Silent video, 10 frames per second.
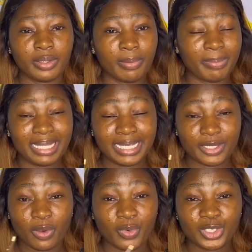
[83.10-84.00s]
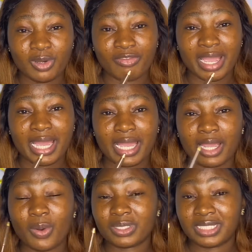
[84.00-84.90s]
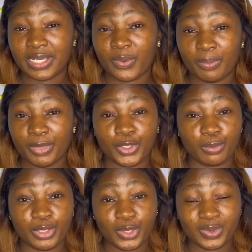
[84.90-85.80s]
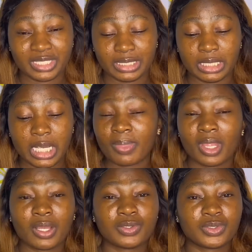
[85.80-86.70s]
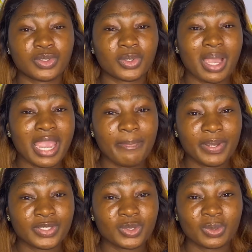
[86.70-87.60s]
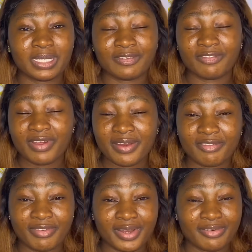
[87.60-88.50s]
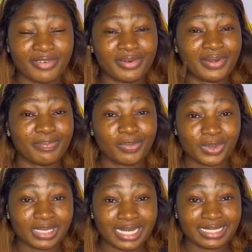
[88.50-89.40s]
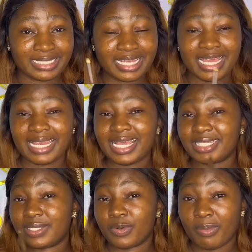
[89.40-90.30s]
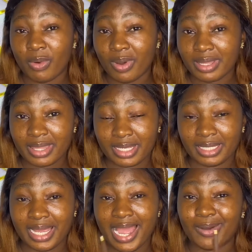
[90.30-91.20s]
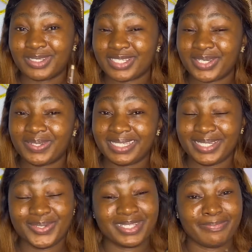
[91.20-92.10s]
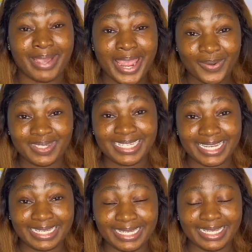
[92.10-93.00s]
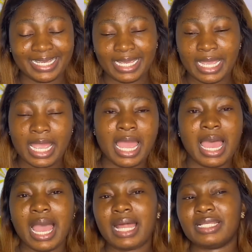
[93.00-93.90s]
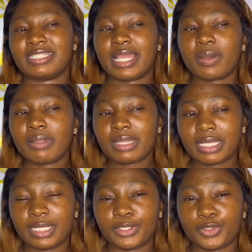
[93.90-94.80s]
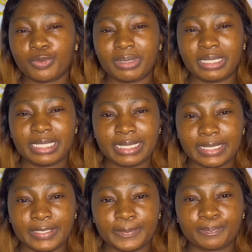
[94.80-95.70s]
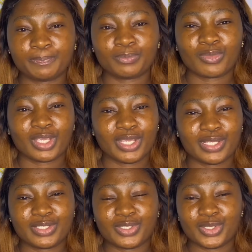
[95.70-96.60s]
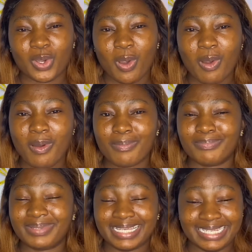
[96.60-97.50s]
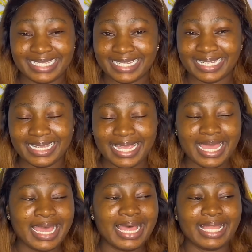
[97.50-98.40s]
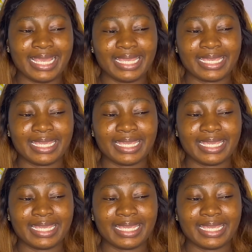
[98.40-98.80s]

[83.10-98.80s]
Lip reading: blade or whichever cutting equipment you'll be using. So your eye pencil is very, very, very important. That's the number one thing I would say you need using my own technique. And the second thing you'll be needing is your blade. Like,